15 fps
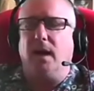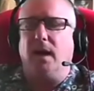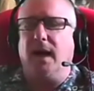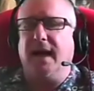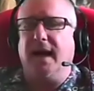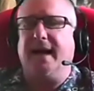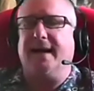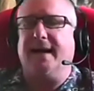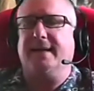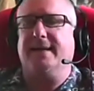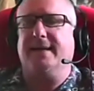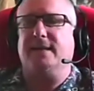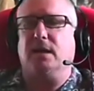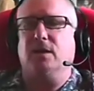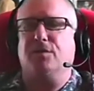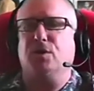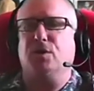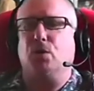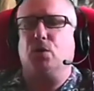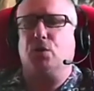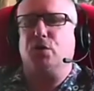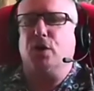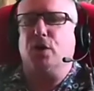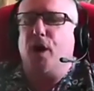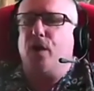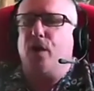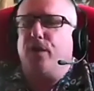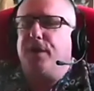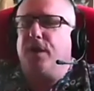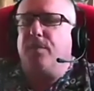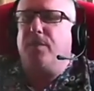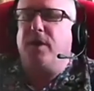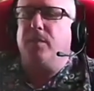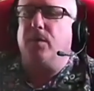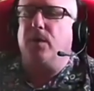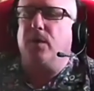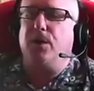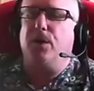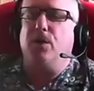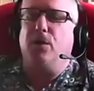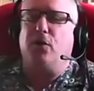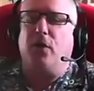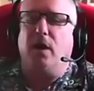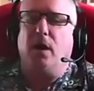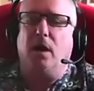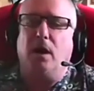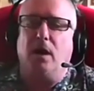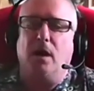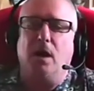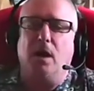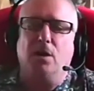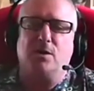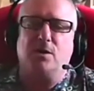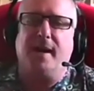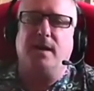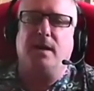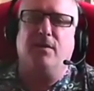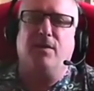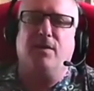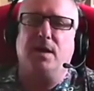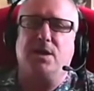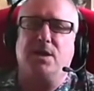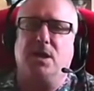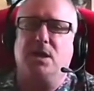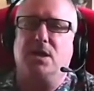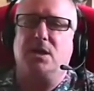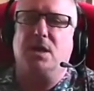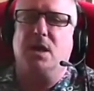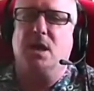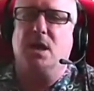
And of course, not only are people using low spec devices,